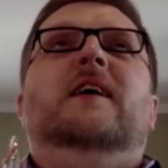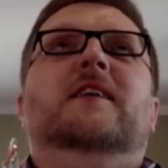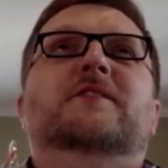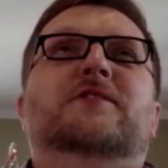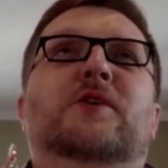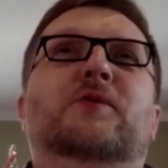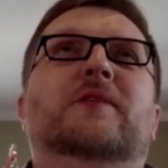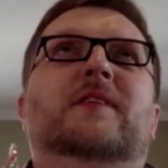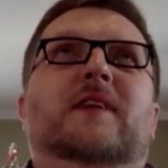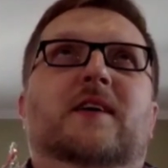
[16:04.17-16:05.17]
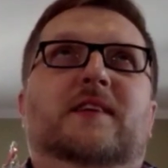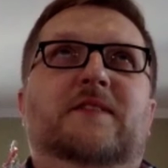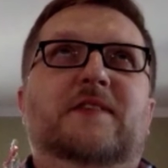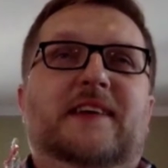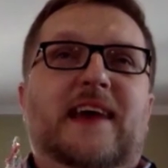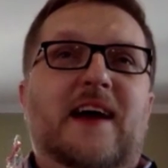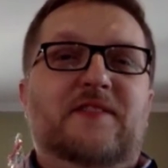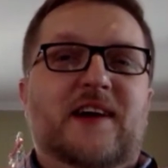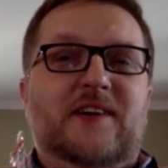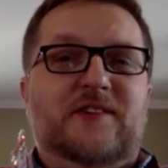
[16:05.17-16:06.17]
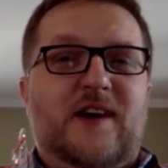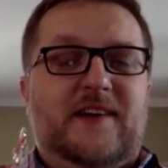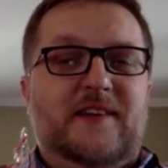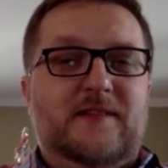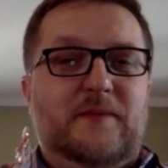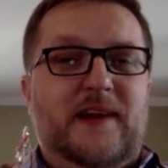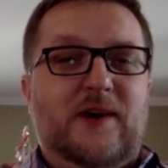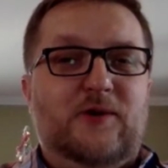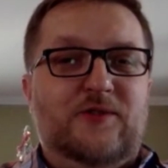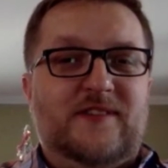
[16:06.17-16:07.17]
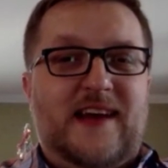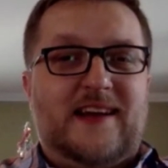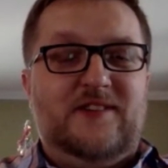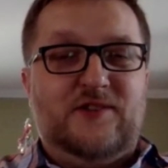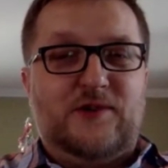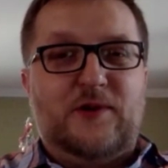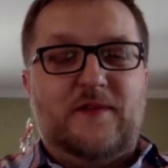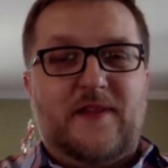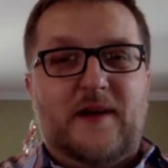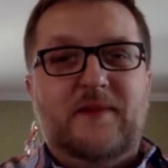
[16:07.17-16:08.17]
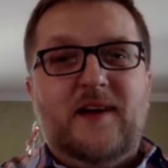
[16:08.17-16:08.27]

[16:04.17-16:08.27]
So I'll give you the caveat. You're talking to somebody that holds exactly 0 of them.